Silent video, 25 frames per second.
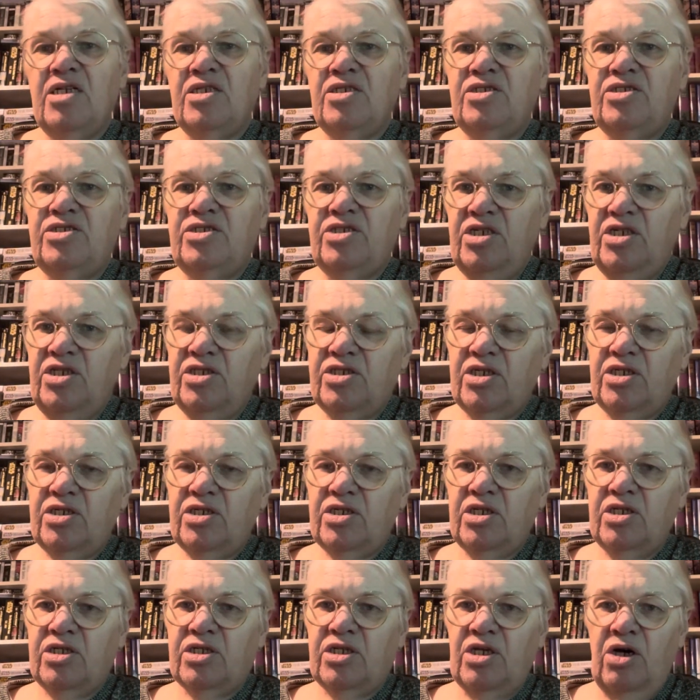Jesus
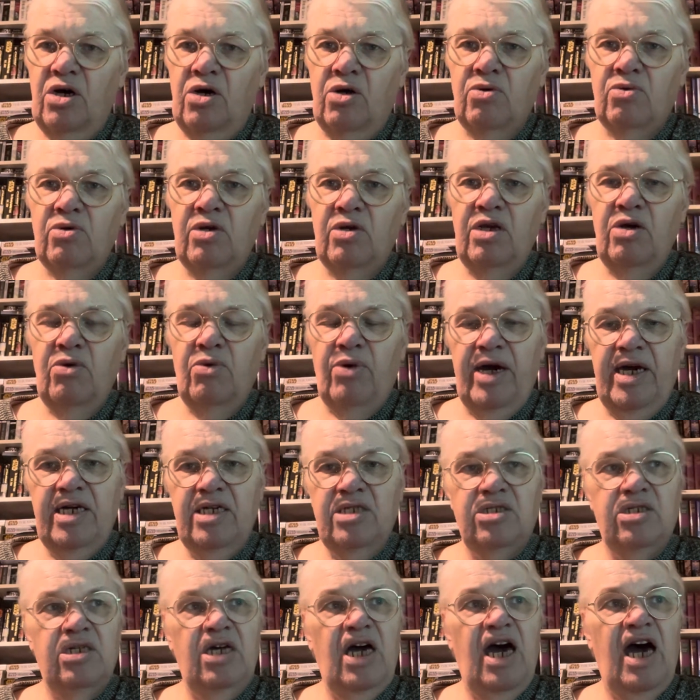is the only way
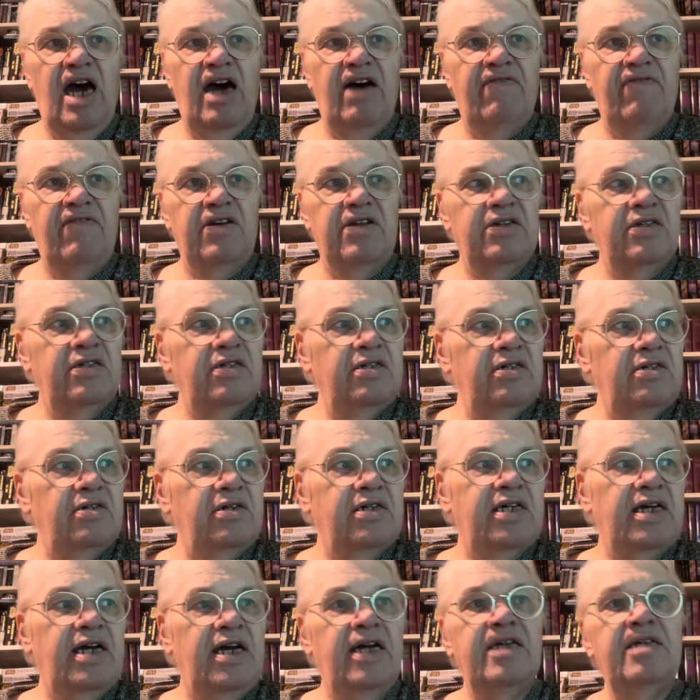to heaven,
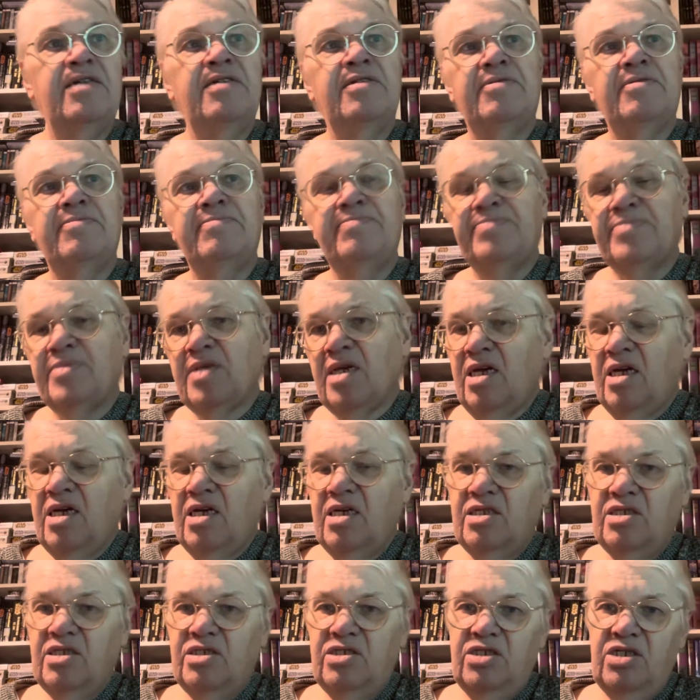okay?
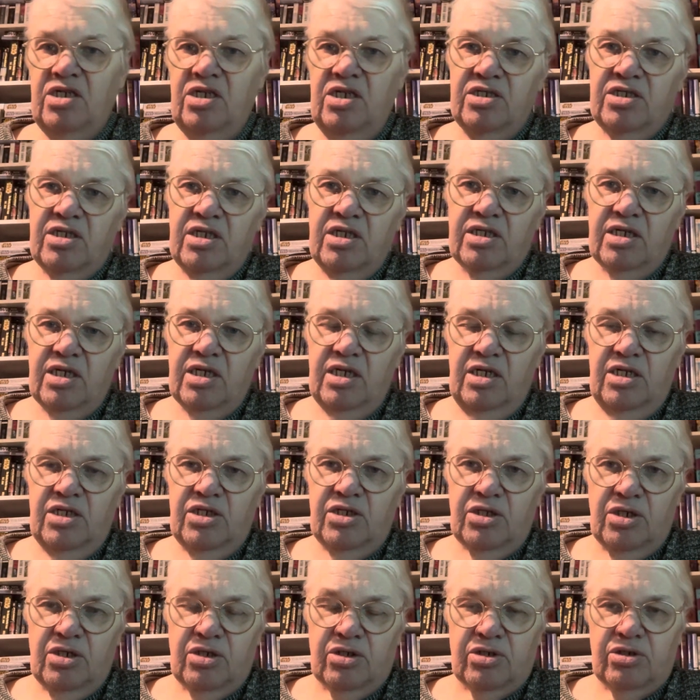Jesus is
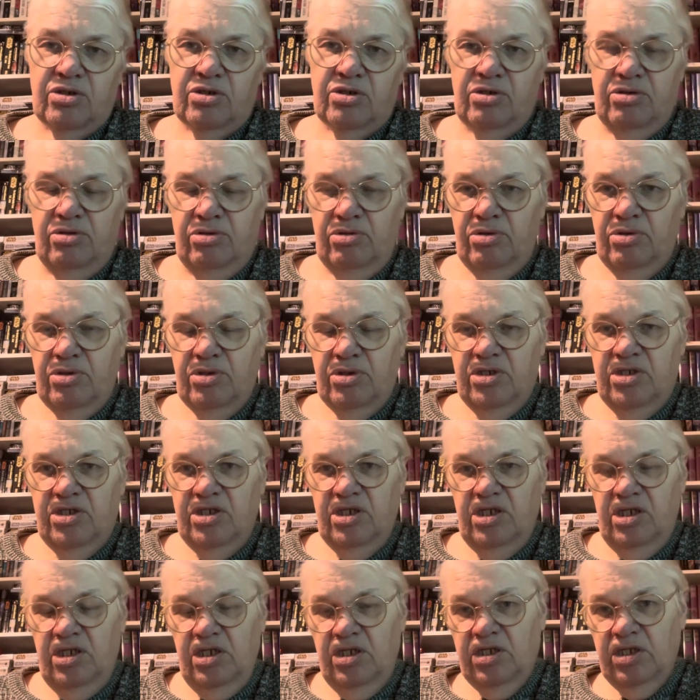the truth.
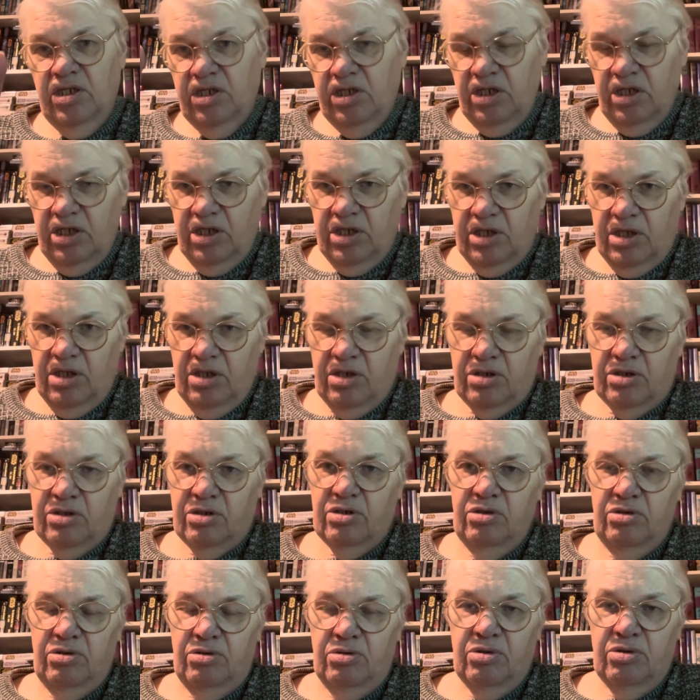Jesus is the
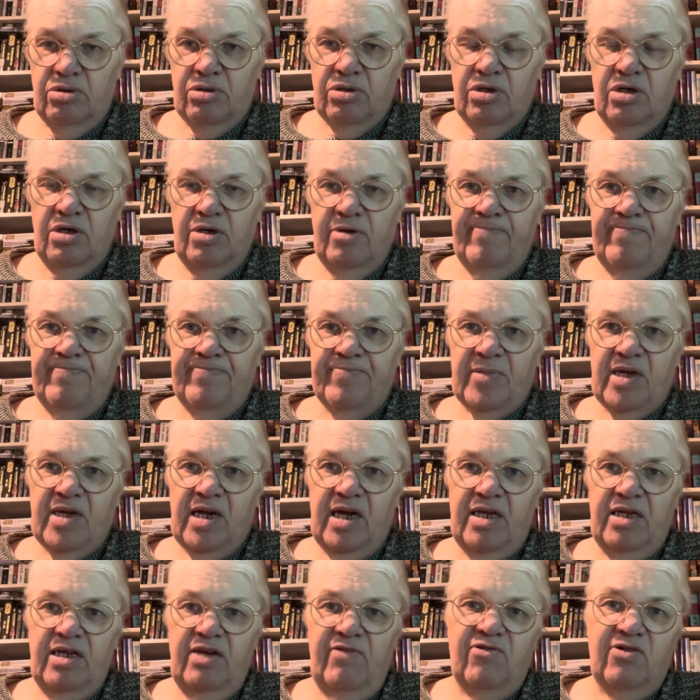truth.
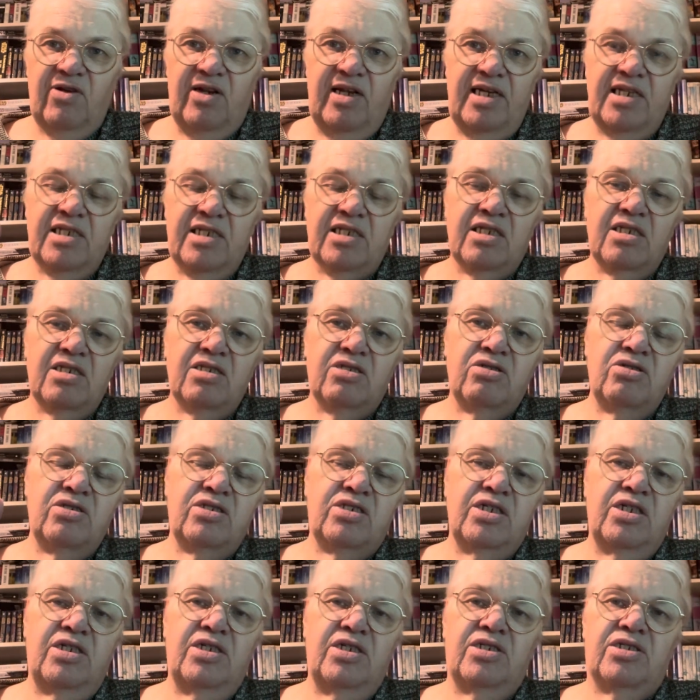And if you listen to
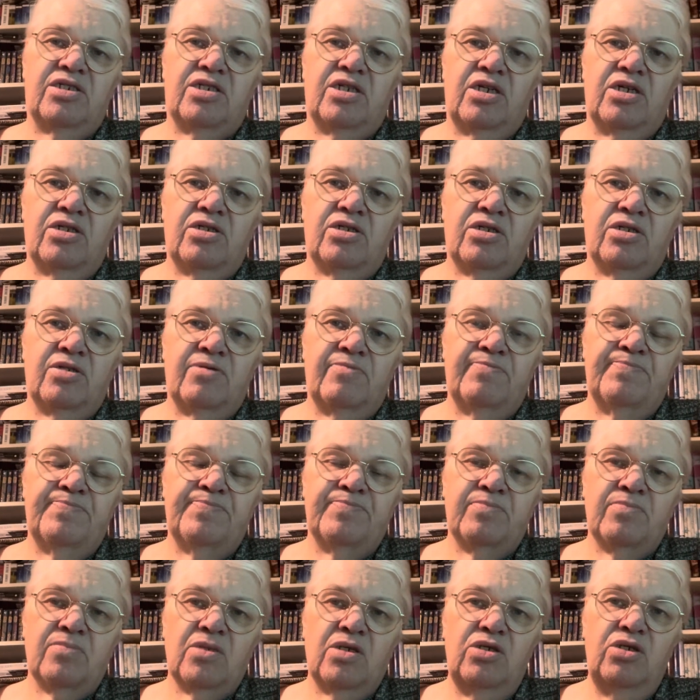Jesus,
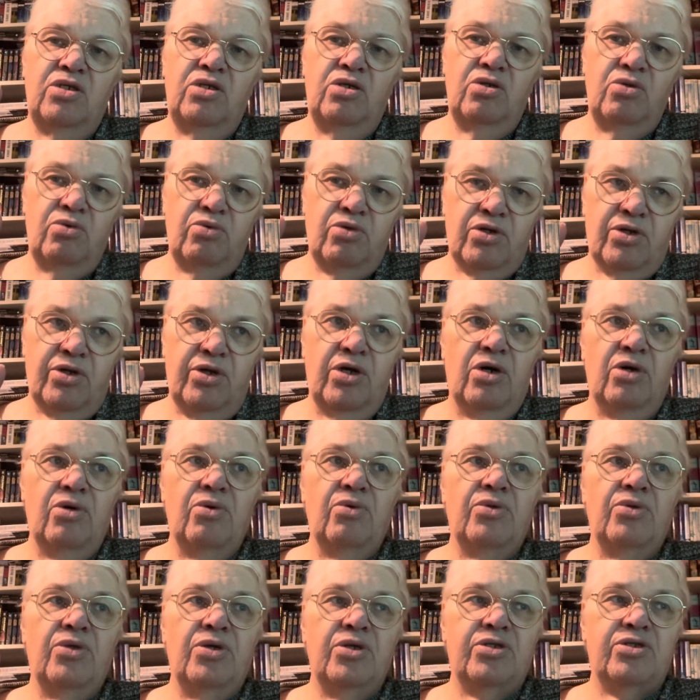you will
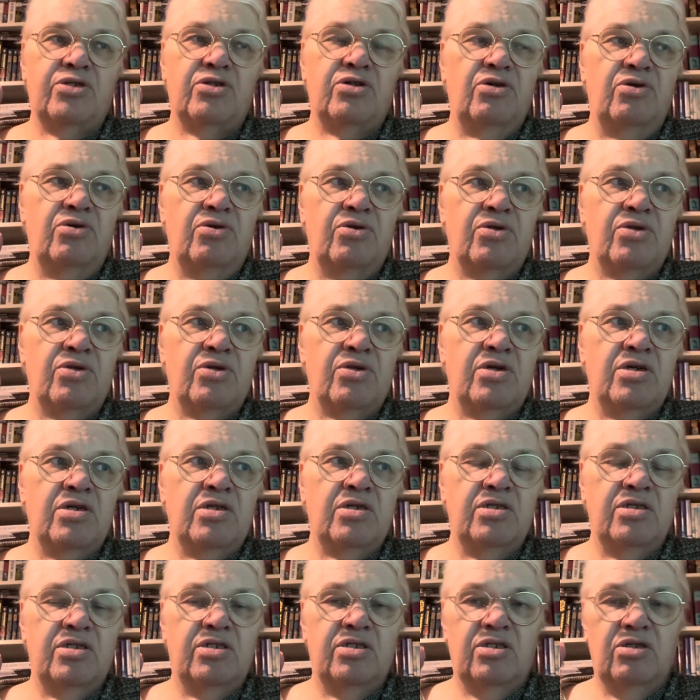know the truth.
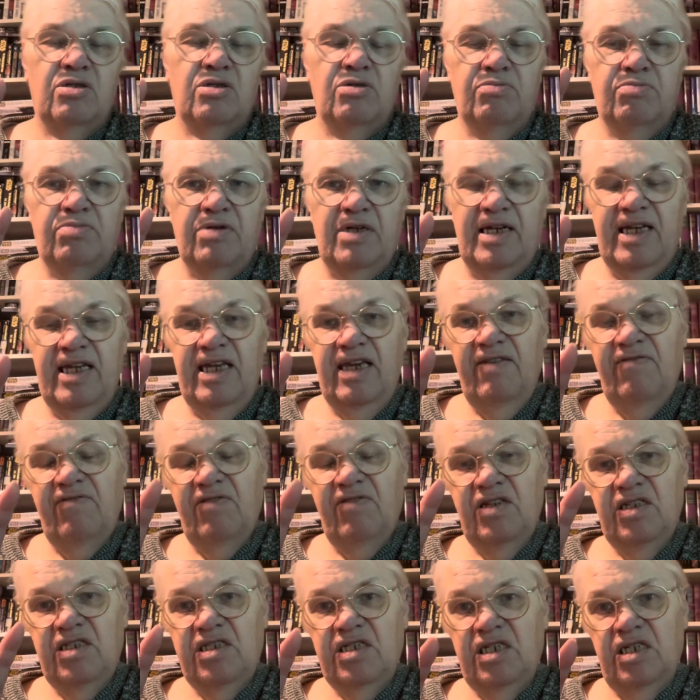So believe
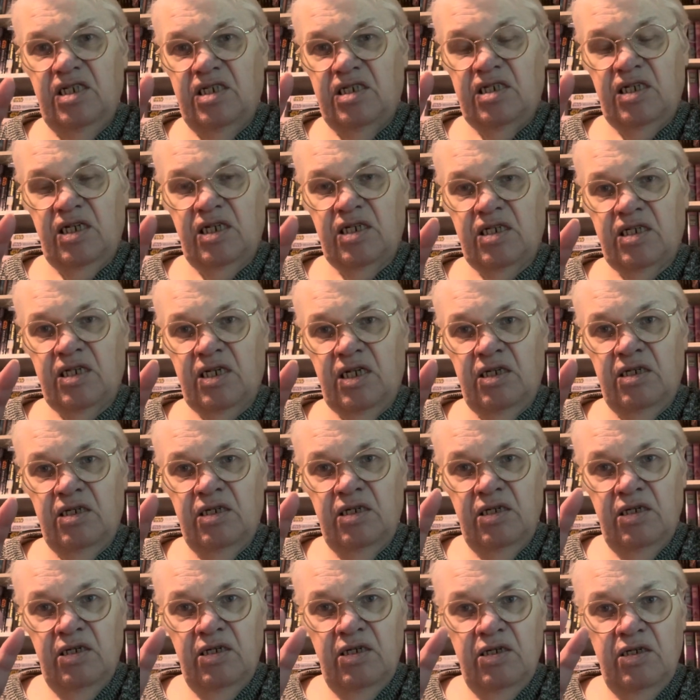in Jesus and
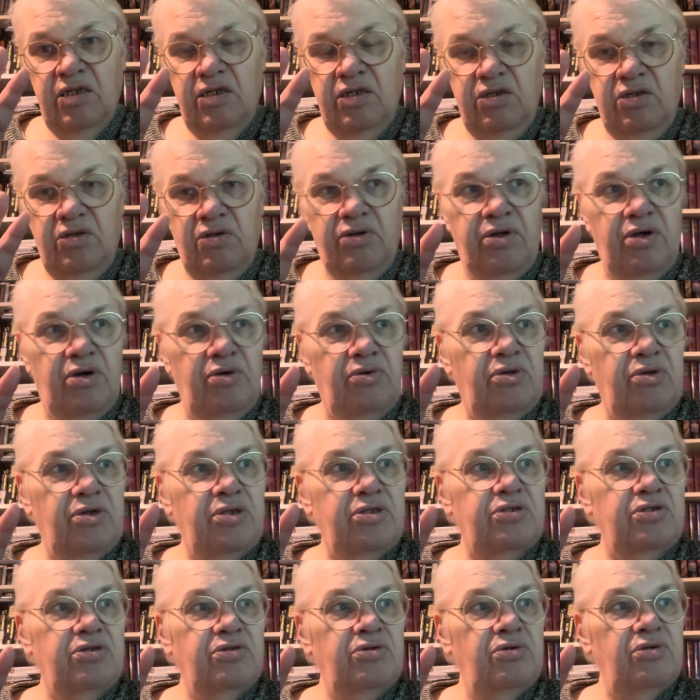you'll know the
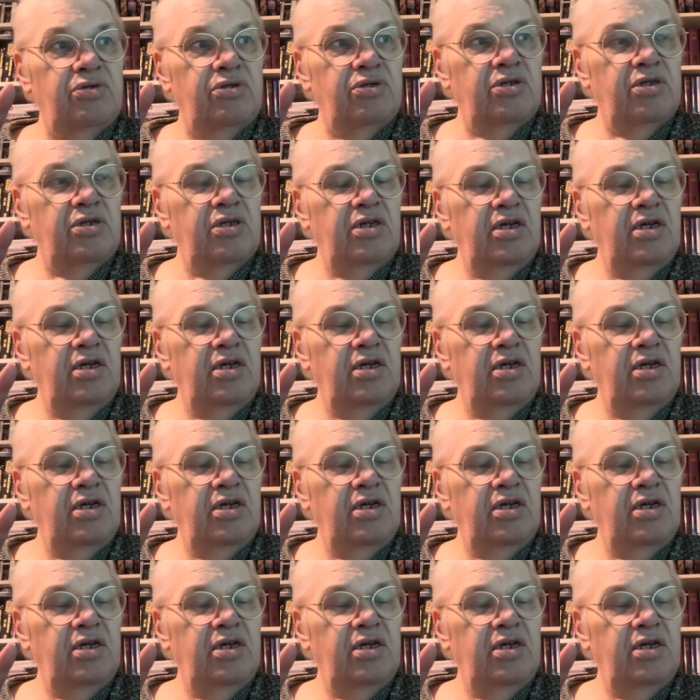truth.